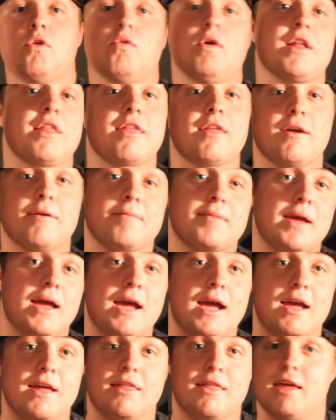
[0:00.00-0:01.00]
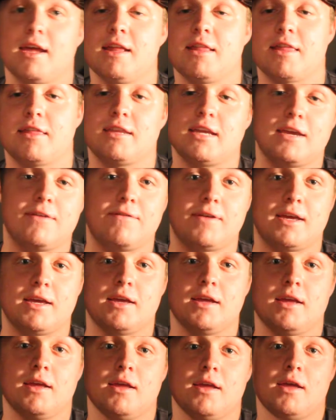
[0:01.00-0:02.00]
What's up, guys? It's
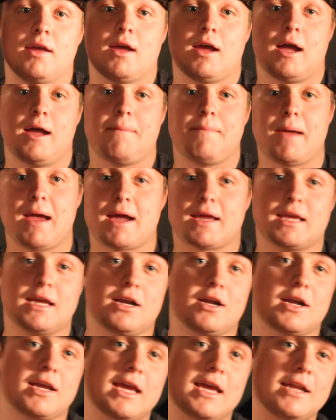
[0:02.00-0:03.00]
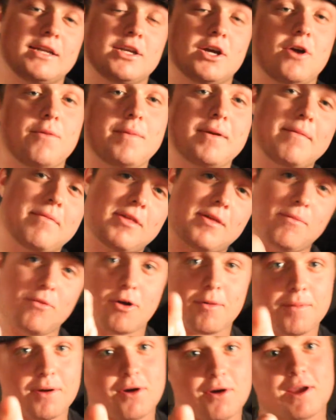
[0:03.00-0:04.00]
DV. I'm back here again to open up some
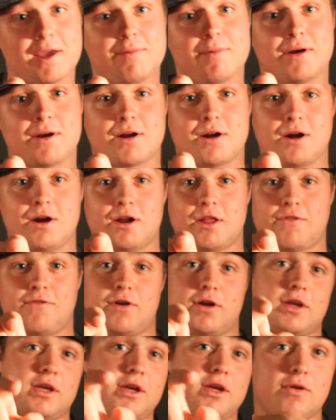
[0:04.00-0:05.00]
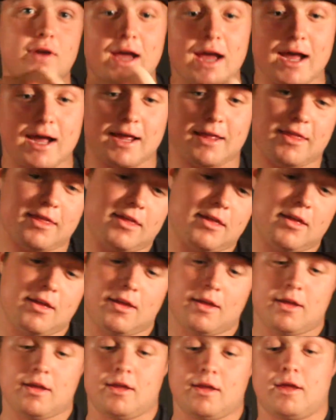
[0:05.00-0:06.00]
more Pokemon cards for you guys.
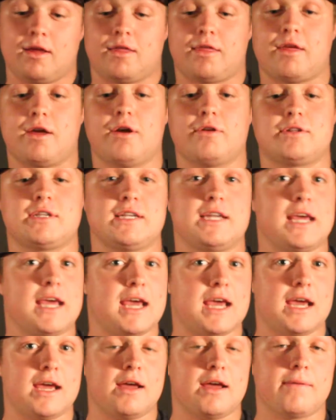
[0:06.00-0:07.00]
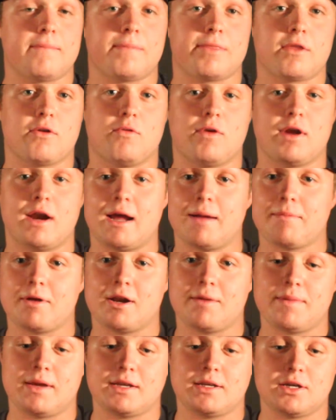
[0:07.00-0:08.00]
So today, what I'm going
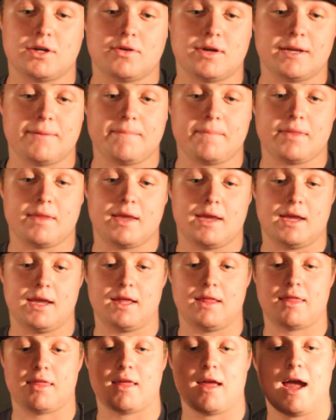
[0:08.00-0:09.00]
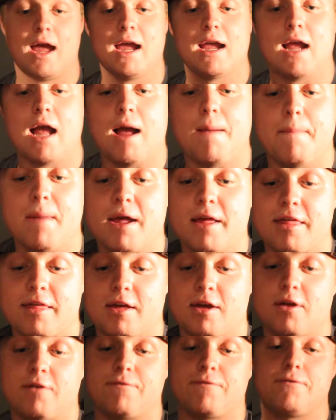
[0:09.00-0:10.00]
to be doing is I got
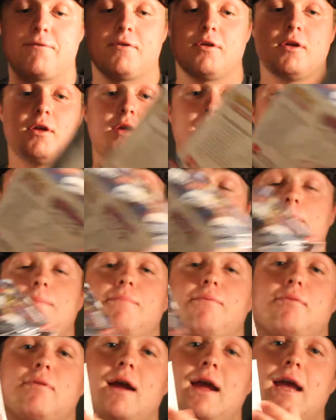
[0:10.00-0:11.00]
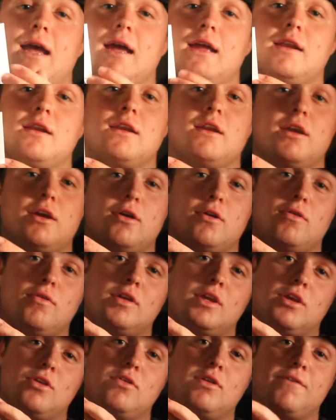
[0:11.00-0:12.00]
myself a brand new
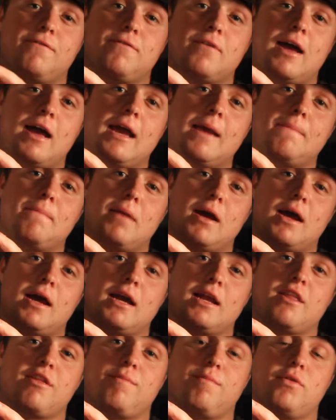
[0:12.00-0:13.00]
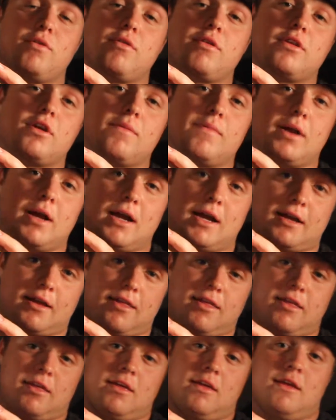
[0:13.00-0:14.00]
Unified Minds booster
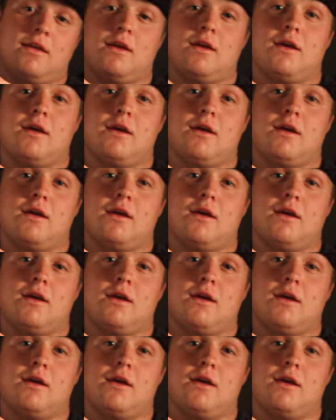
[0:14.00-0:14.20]
box.